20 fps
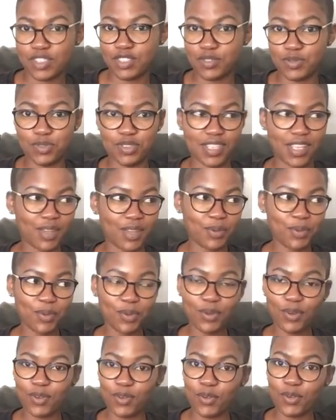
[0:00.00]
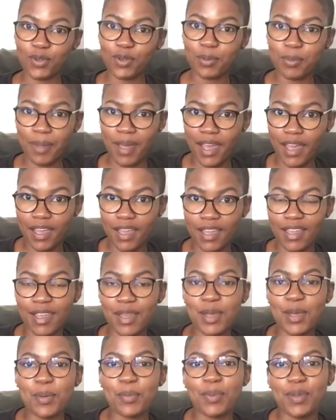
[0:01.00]
She was like, oh girl, bye.
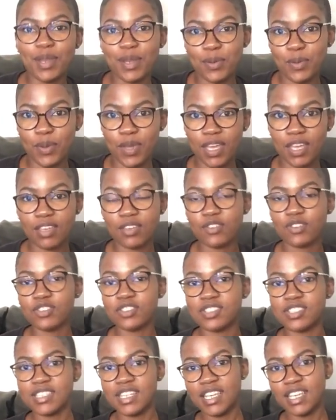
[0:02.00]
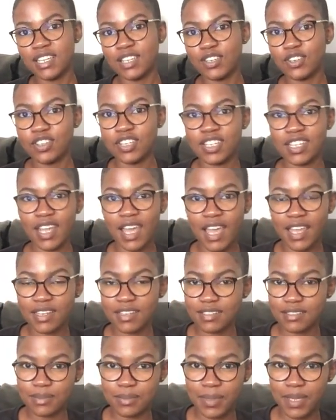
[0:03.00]
But anyway, Christine couldn't
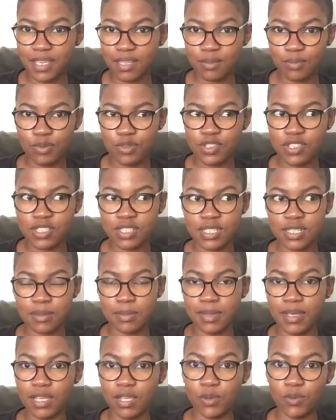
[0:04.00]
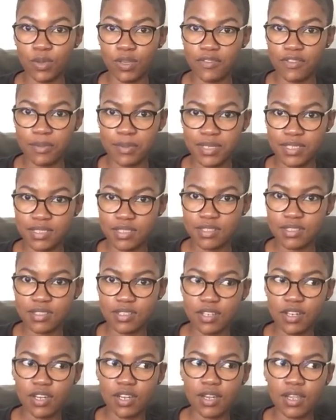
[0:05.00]
handle being in prison and being away from her
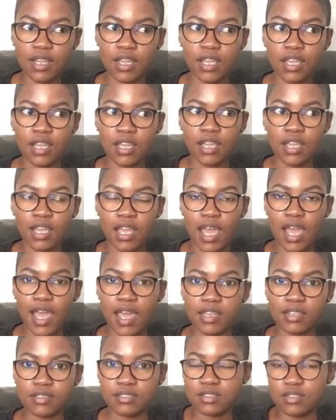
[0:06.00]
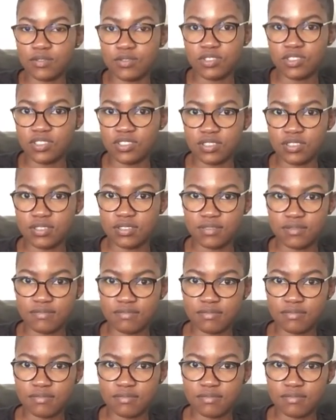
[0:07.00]
sister, and so she just